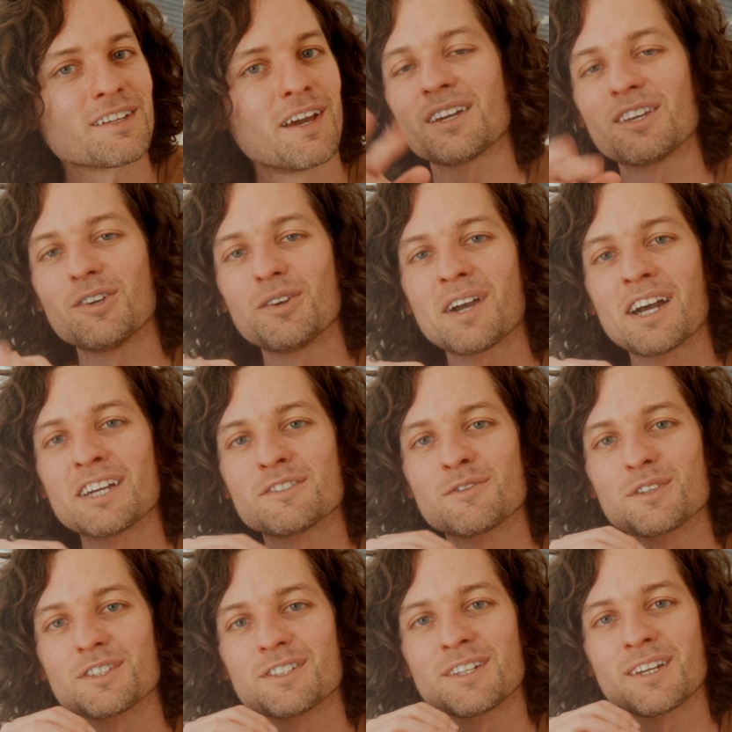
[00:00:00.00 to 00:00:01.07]
Thank you guys
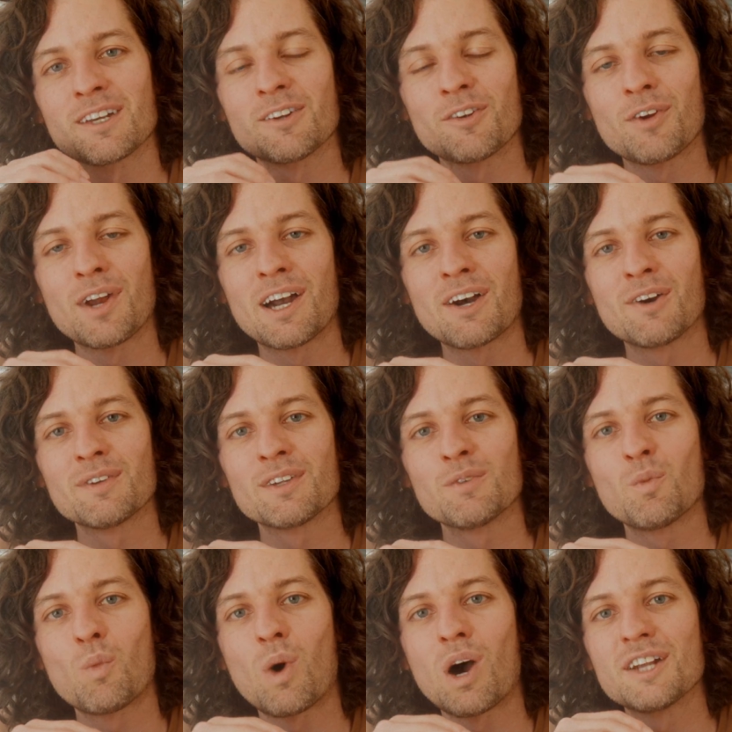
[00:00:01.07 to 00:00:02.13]
for sticking around
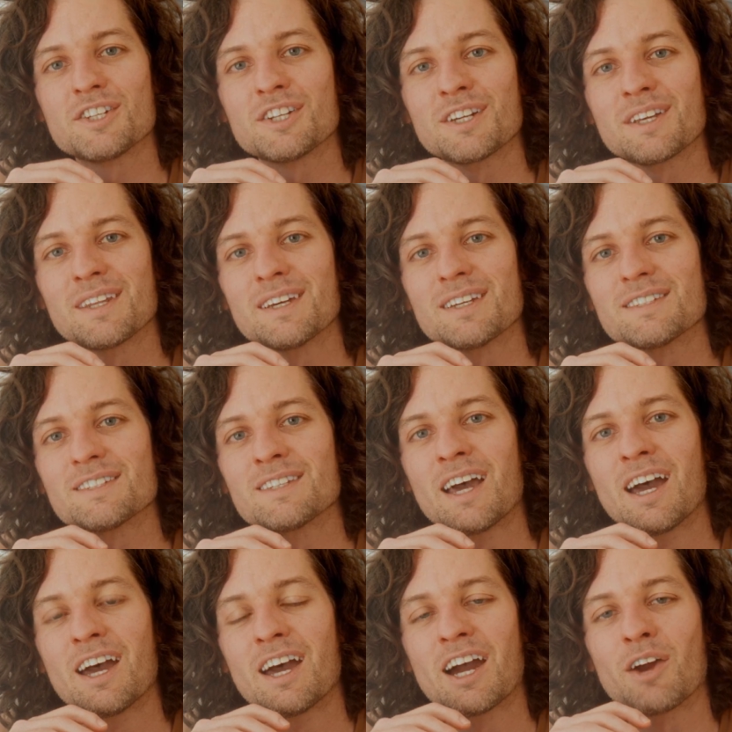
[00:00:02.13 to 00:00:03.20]
and watching this.
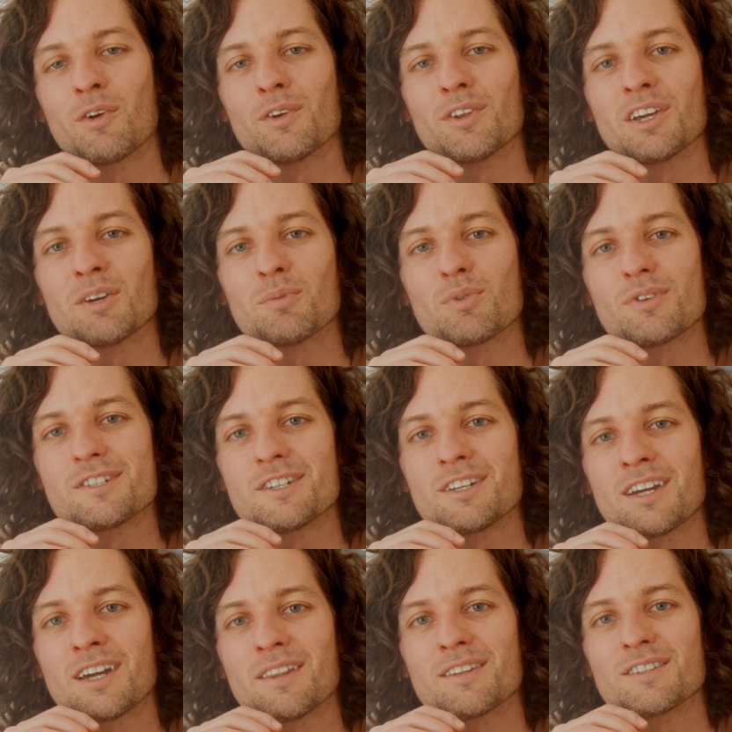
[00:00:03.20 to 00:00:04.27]
I really
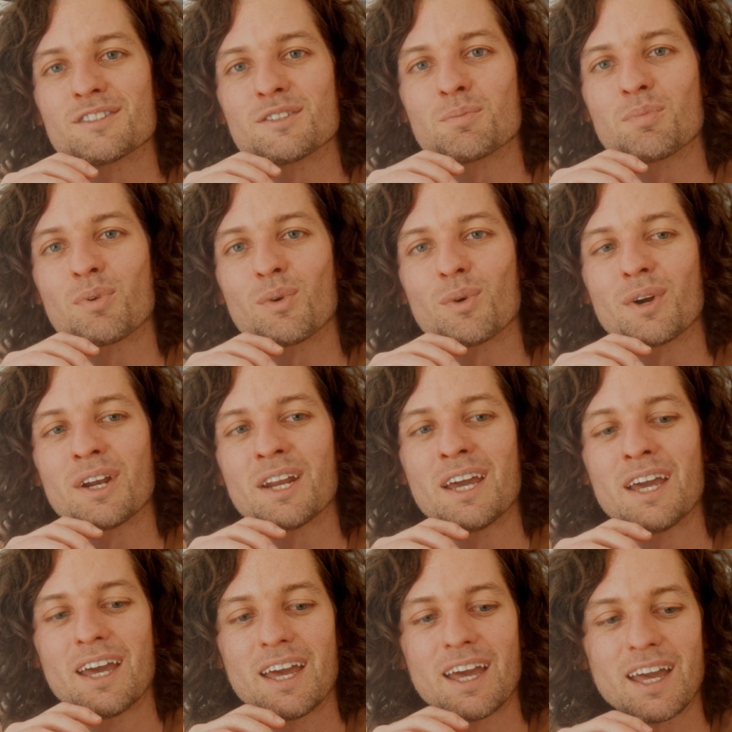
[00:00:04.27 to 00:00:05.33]
appreciate the support.
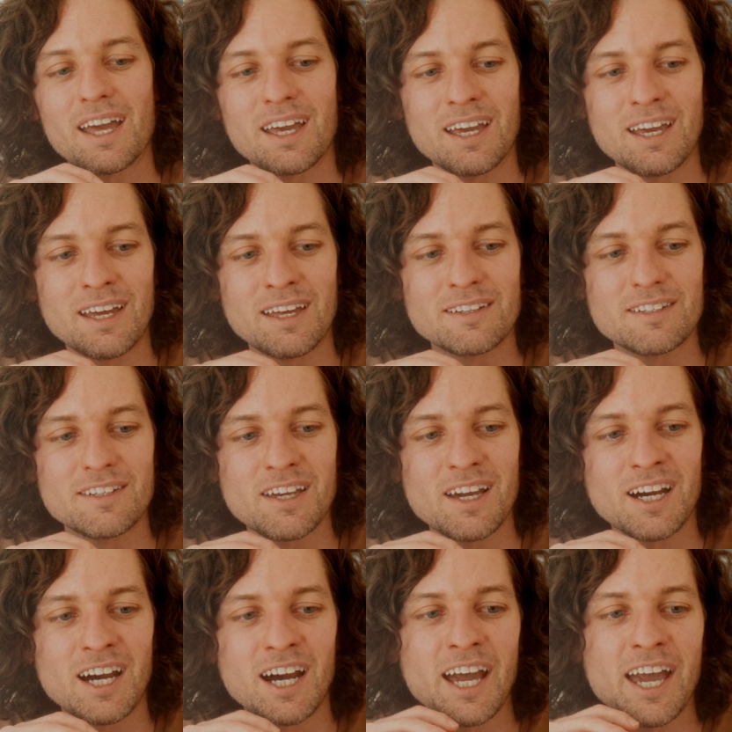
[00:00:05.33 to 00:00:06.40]
And
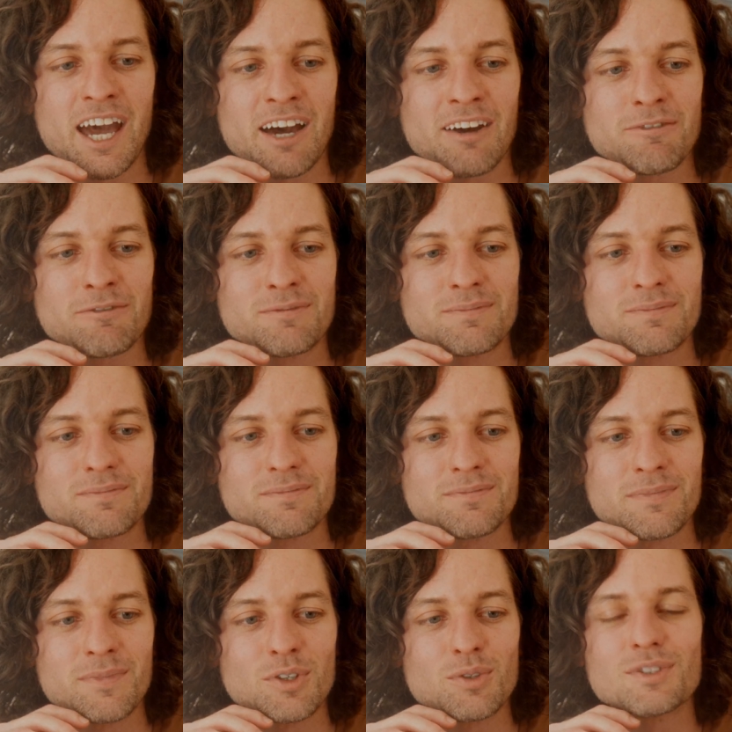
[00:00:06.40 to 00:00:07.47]
yeah, I have
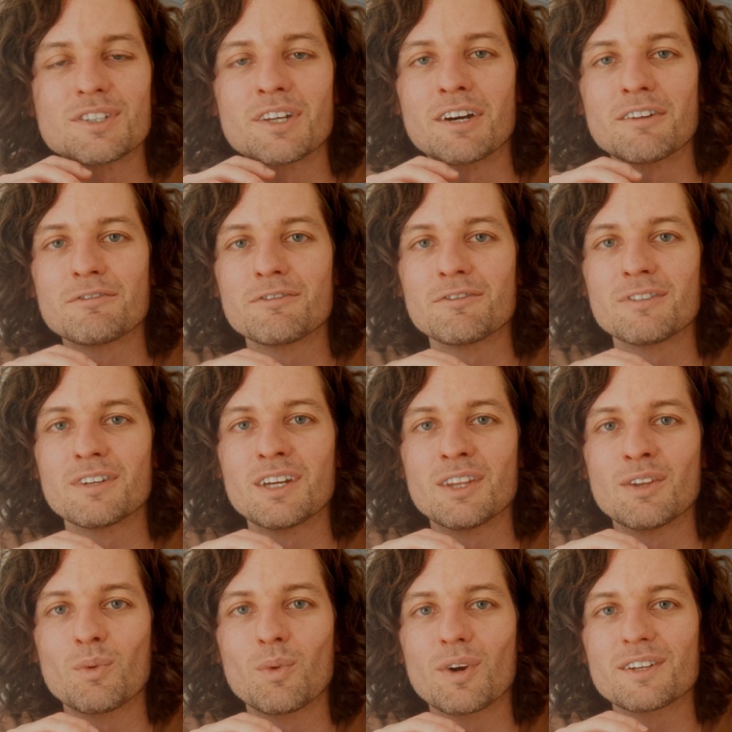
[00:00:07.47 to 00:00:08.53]
new stuff in
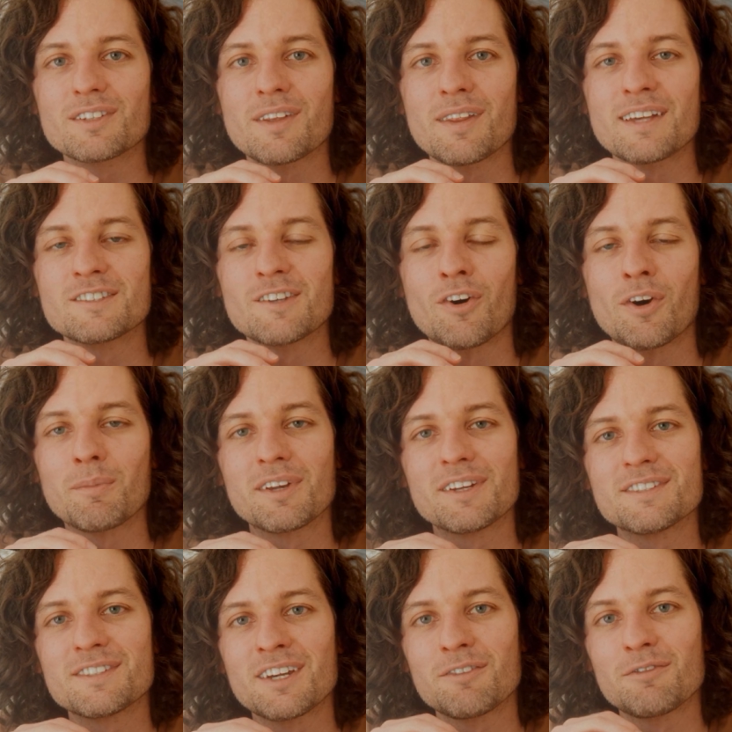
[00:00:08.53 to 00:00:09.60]
the works, and that's all I'm going
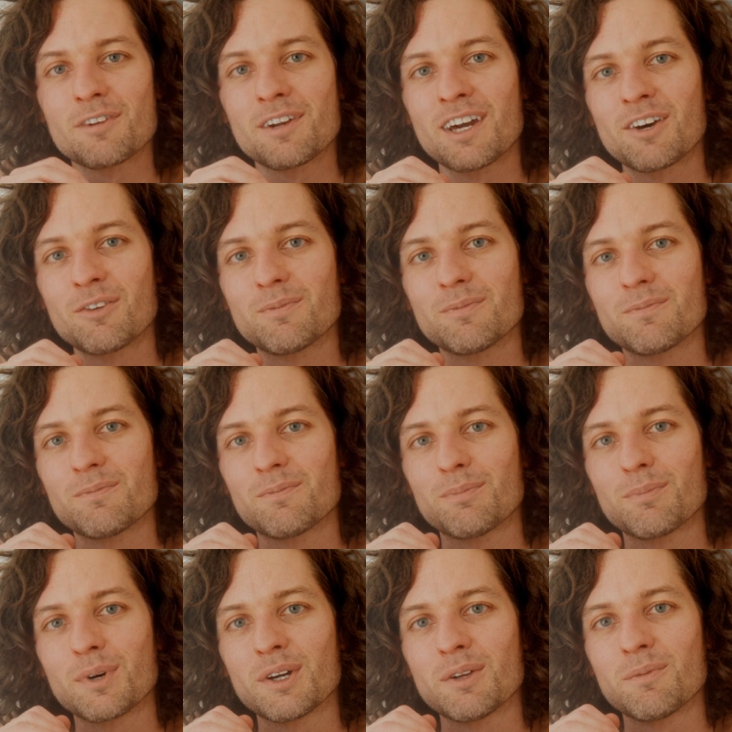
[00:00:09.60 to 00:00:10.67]
to say for now,
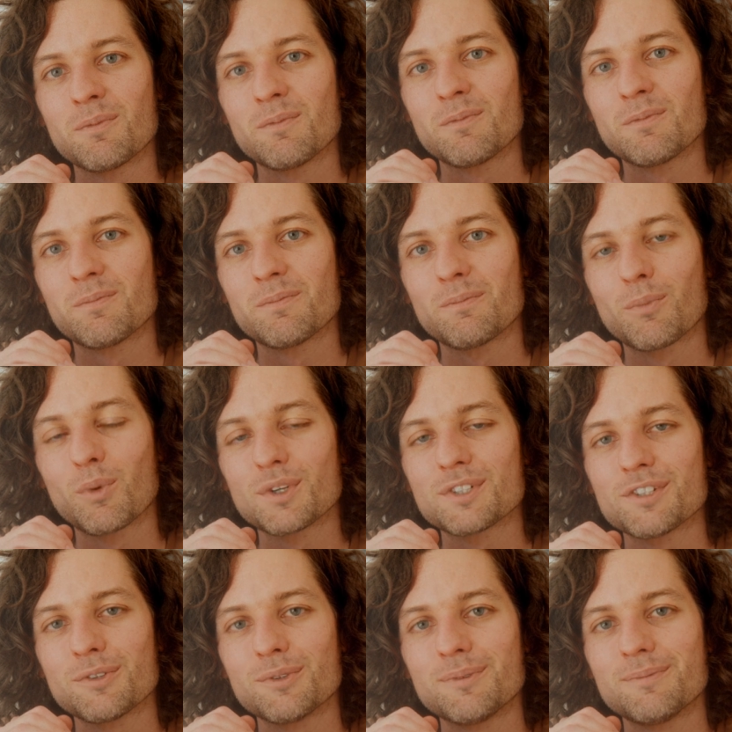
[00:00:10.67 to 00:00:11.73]
but more
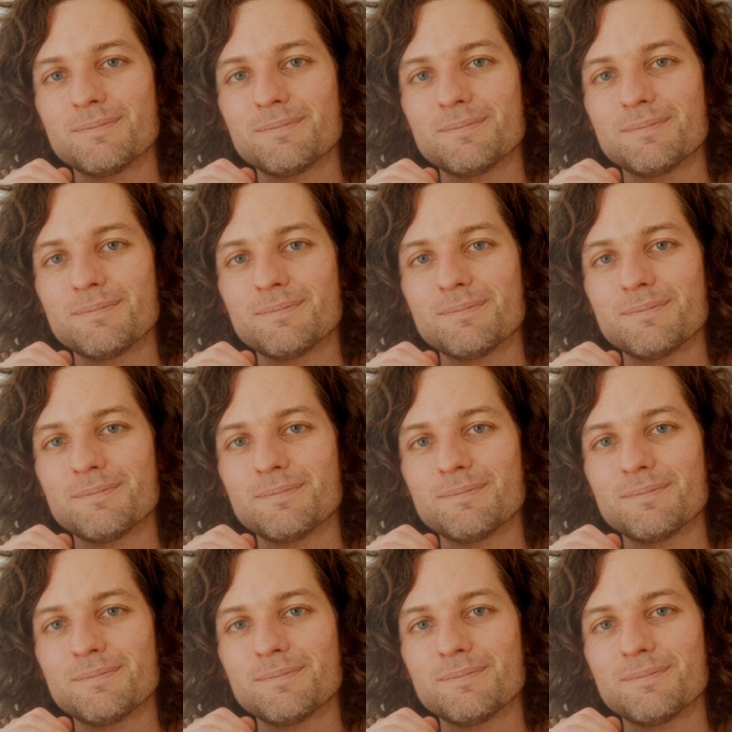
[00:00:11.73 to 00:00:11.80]
soon.